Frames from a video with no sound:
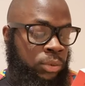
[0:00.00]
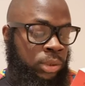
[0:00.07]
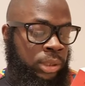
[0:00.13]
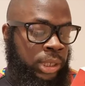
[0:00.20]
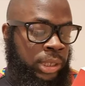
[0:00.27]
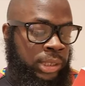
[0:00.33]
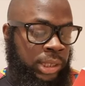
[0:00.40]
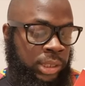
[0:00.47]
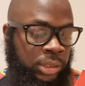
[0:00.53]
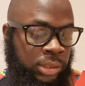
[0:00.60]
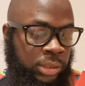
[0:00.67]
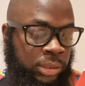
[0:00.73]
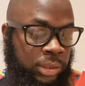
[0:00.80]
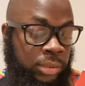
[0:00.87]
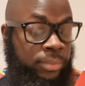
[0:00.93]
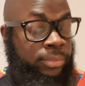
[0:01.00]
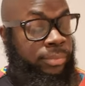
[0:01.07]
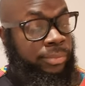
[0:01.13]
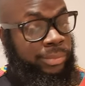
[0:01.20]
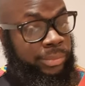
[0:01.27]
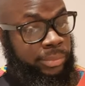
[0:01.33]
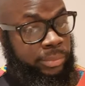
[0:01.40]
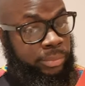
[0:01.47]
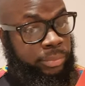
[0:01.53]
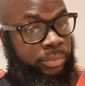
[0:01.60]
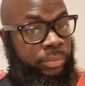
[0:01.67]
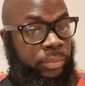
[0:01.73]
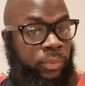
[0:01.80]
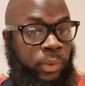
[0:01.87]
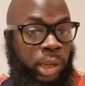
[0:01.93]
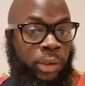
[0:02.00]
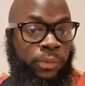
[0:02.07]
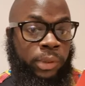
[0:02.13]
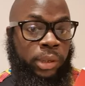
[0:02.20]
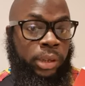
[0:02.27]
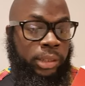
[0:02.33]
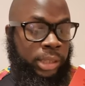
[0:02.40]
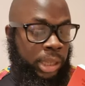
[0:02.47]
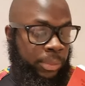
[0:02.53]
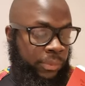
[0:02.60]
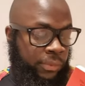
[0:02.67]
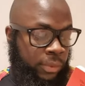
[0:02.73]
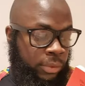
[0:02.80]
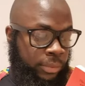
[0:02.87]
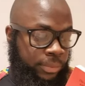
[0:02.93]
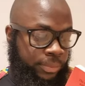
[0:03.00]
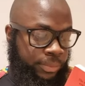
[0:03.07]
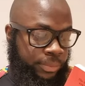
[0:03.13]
organisations. Where have we heard that before?